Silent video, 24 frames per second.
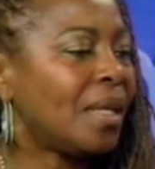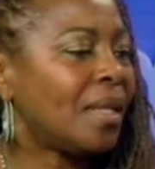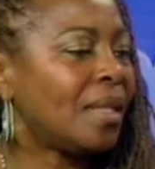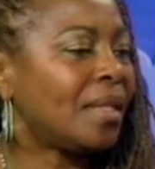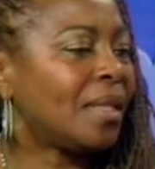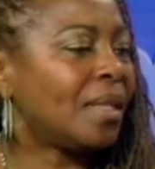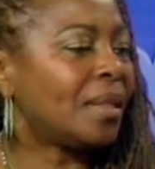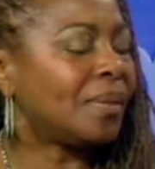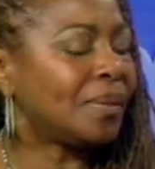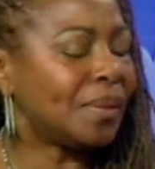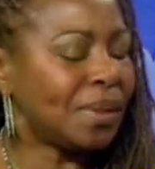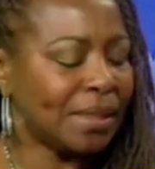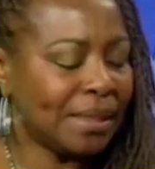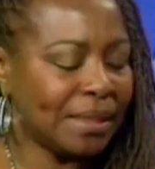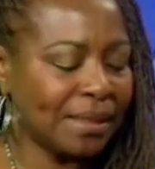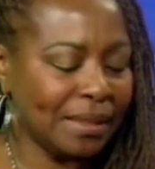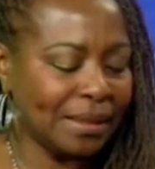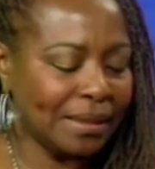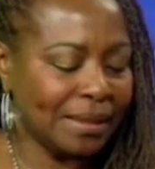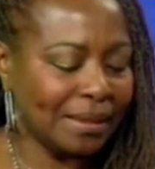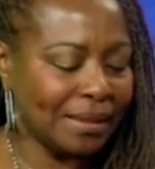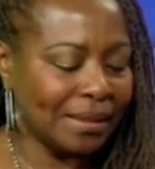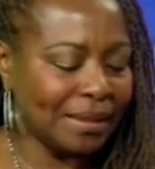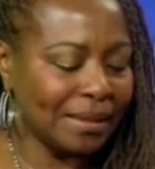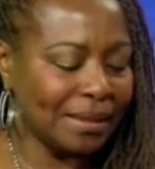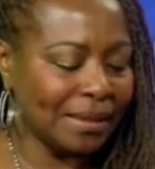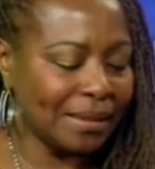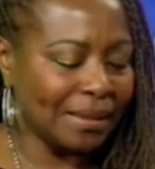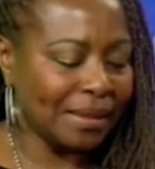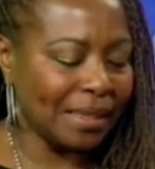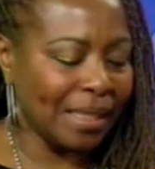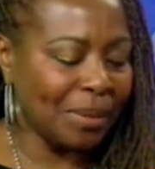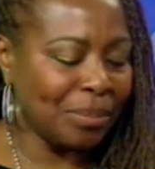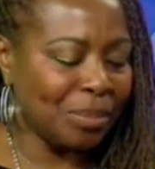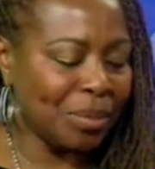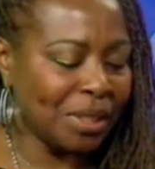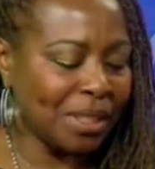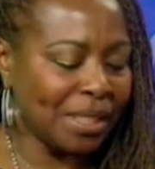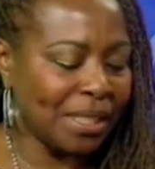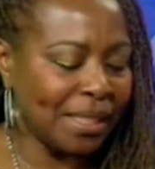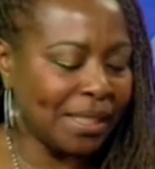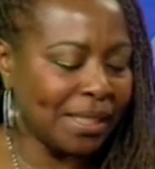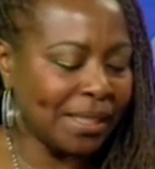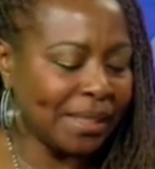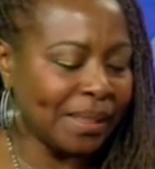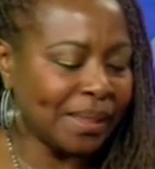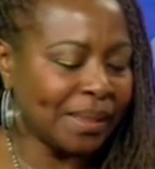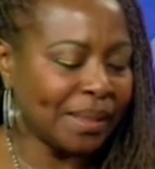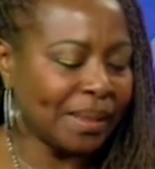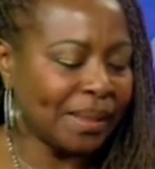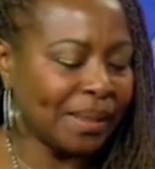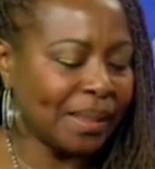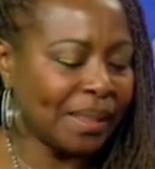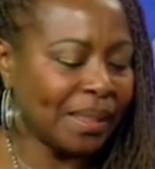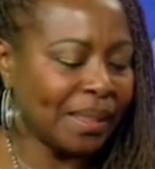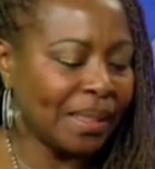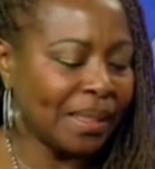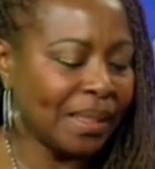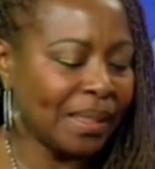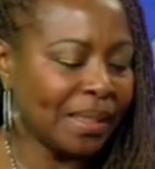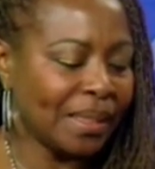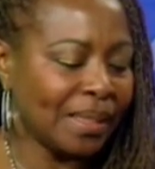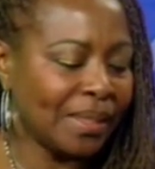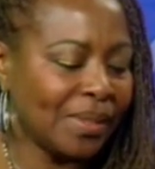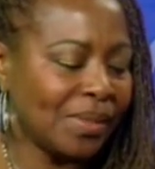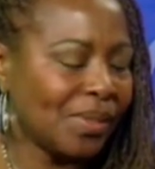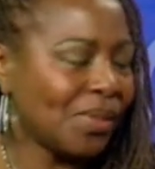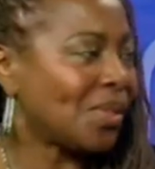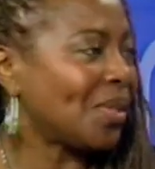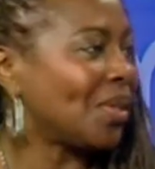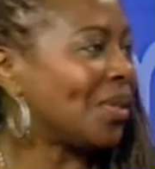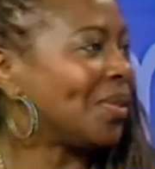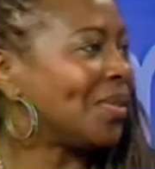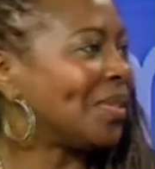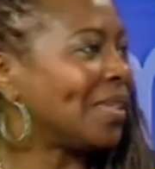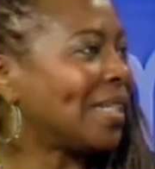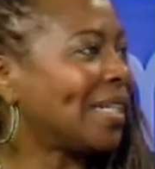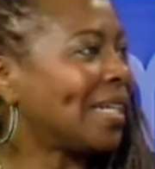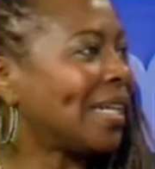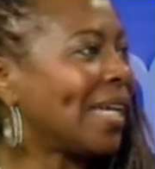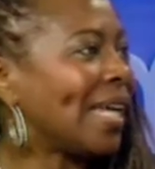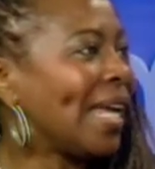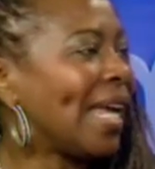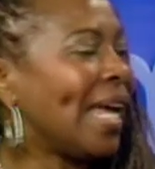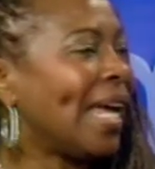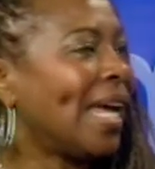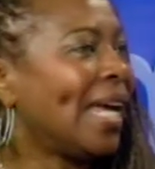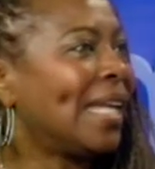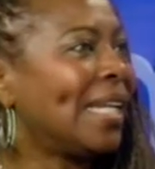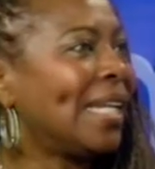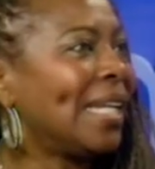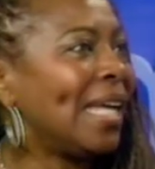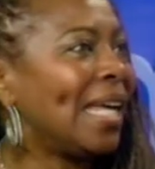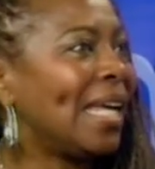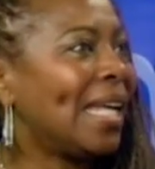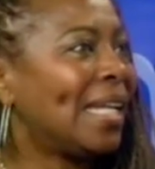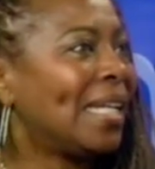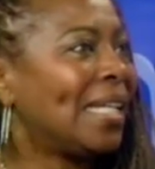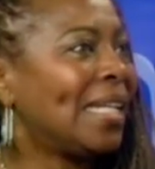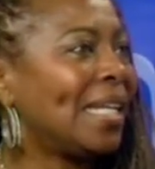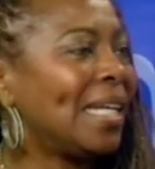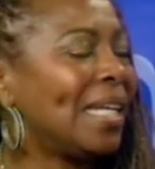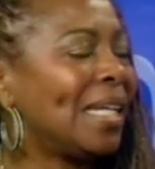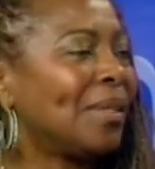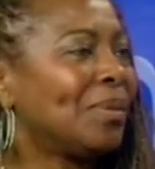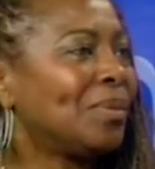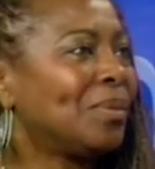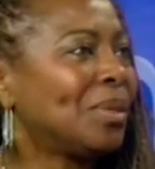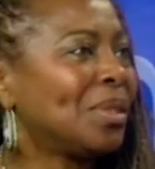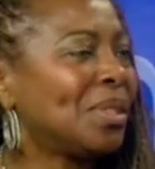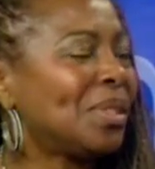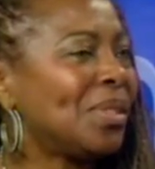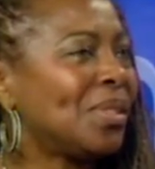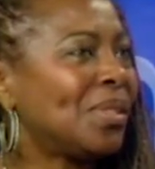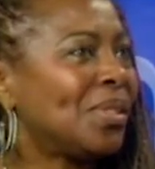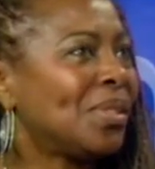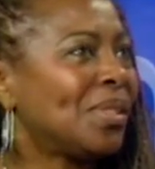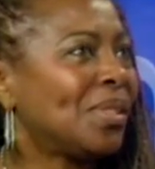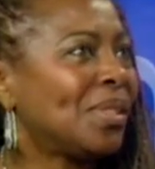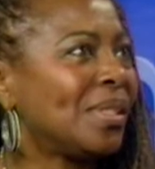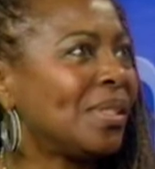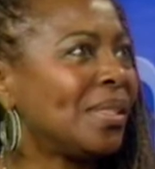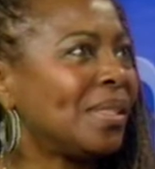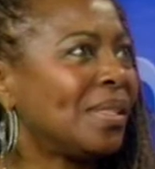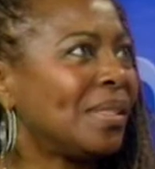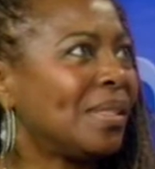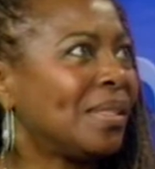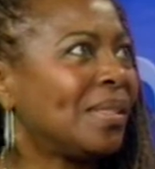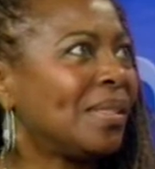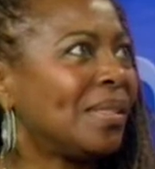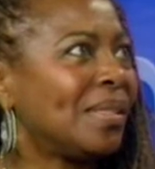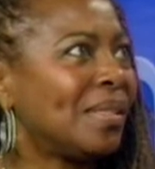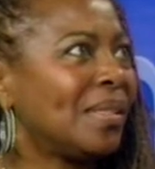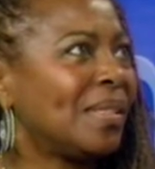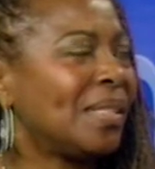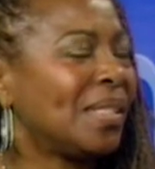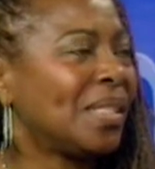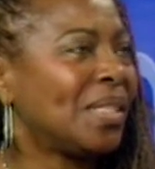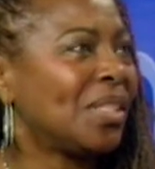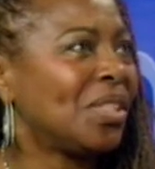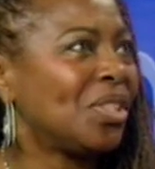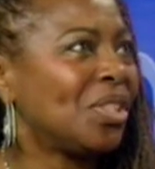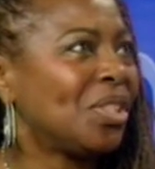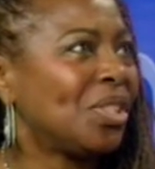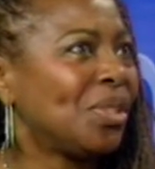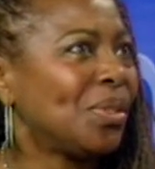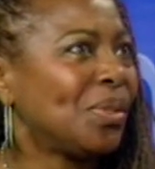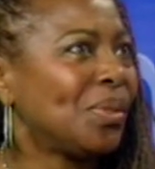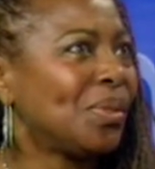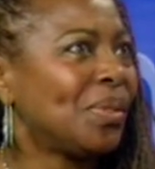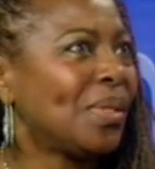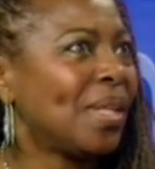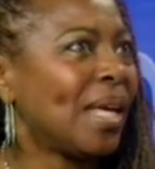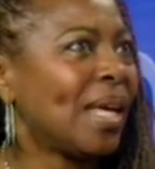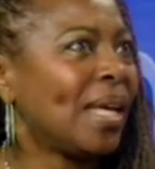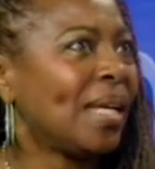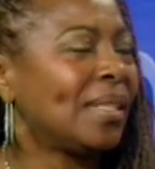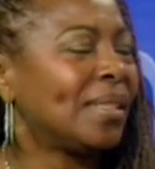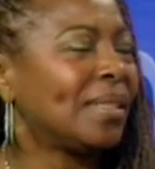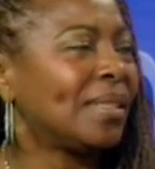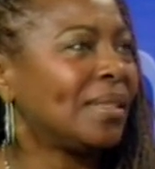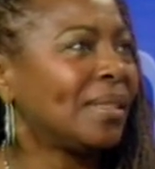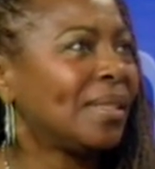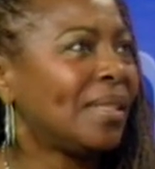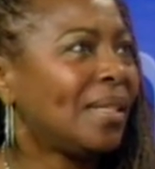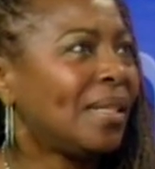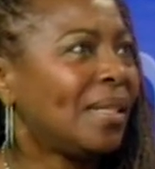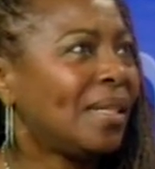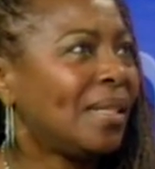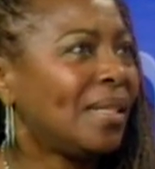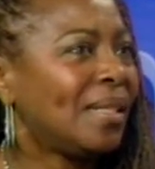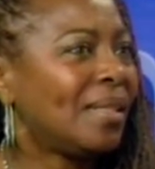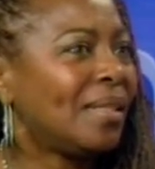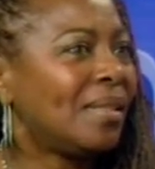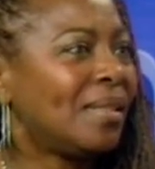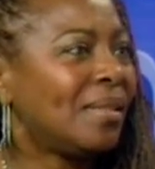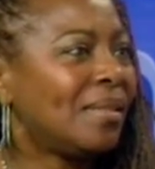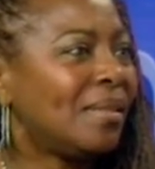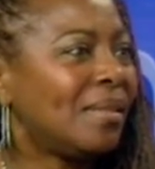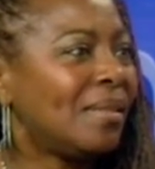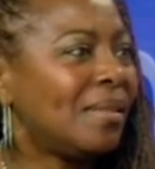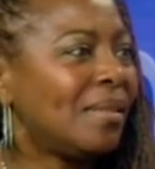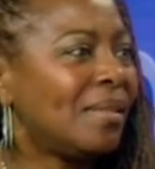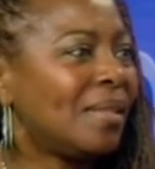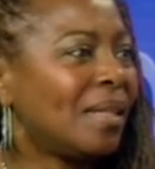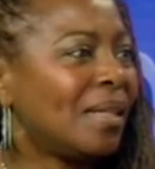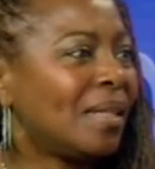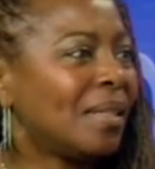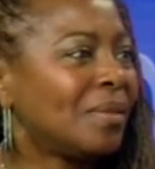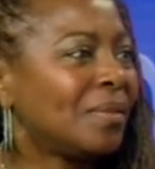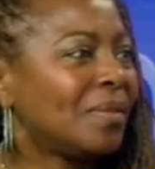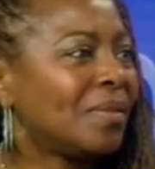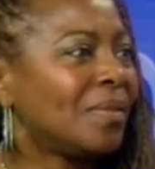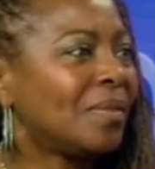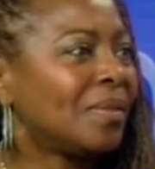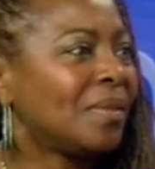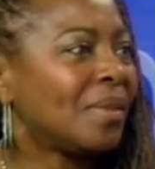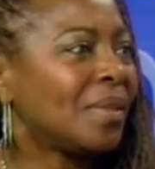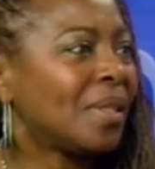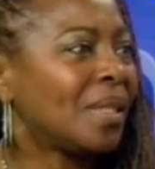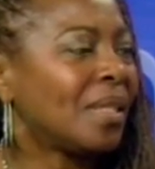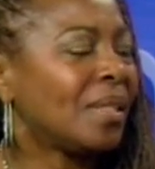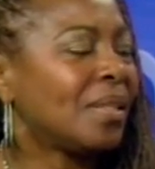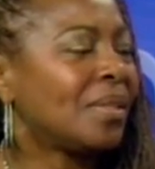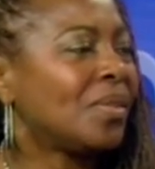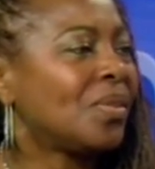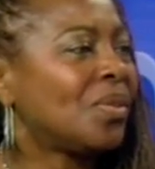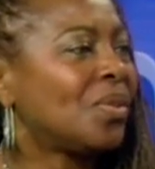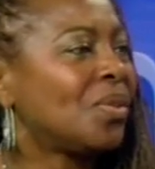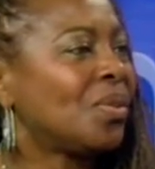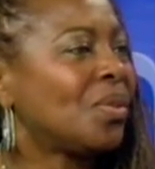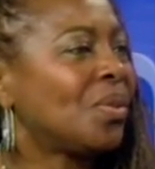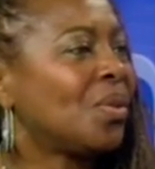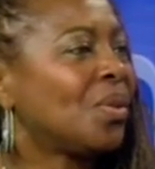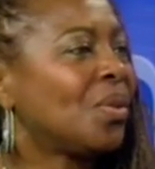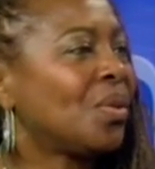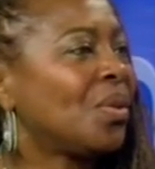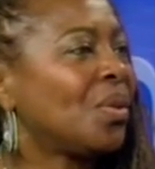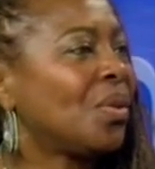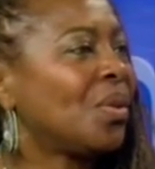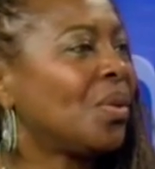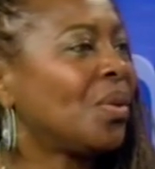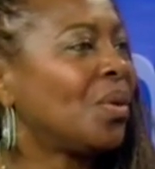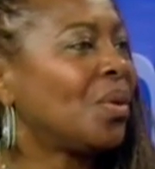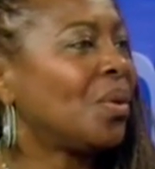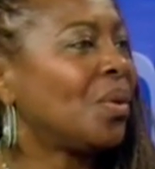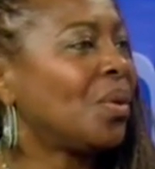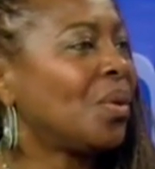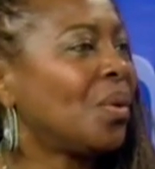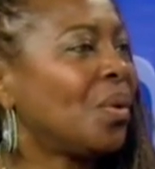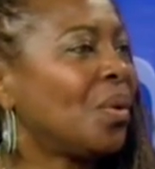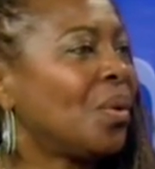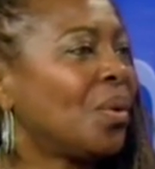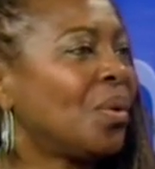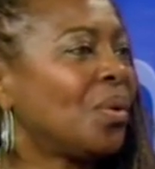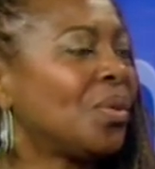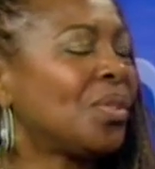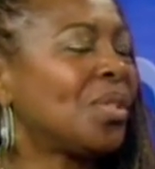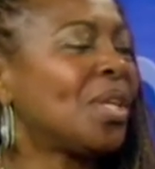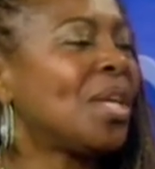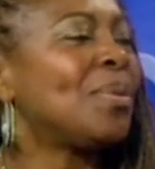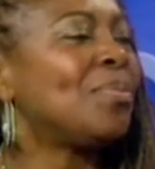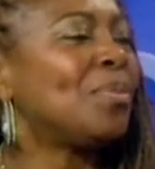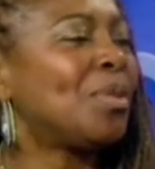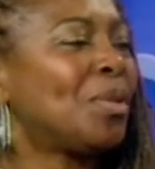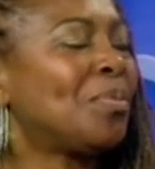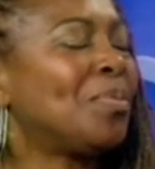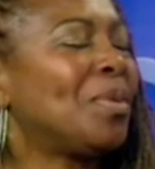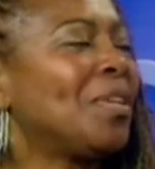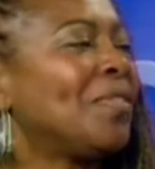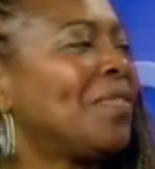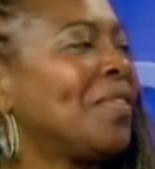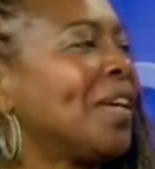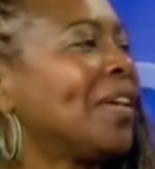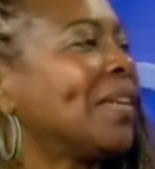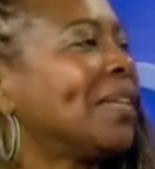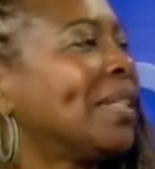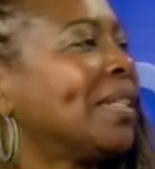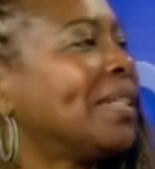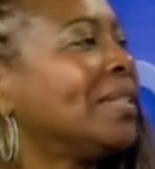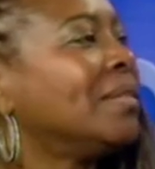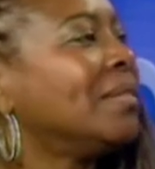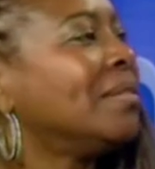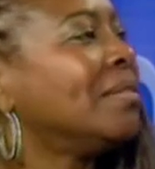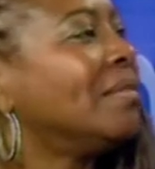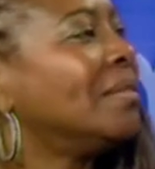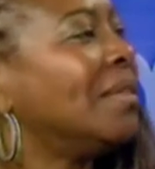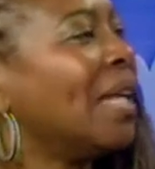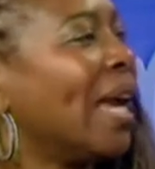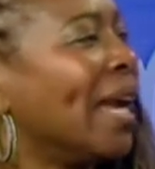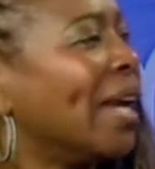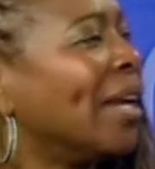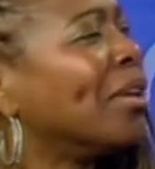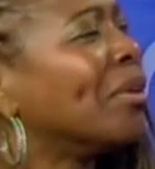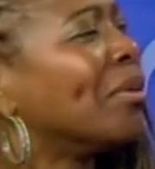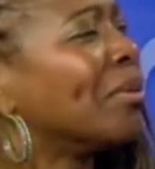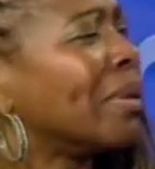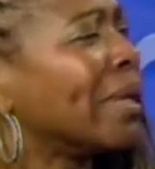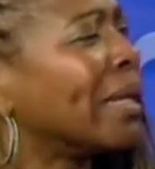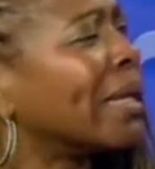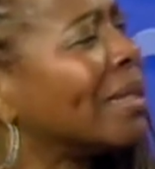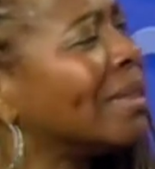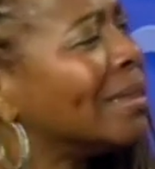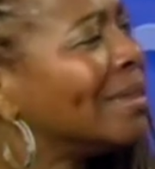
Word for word: there was a particular concern that I had, and it was the issue that these young kids seemed to be very angry.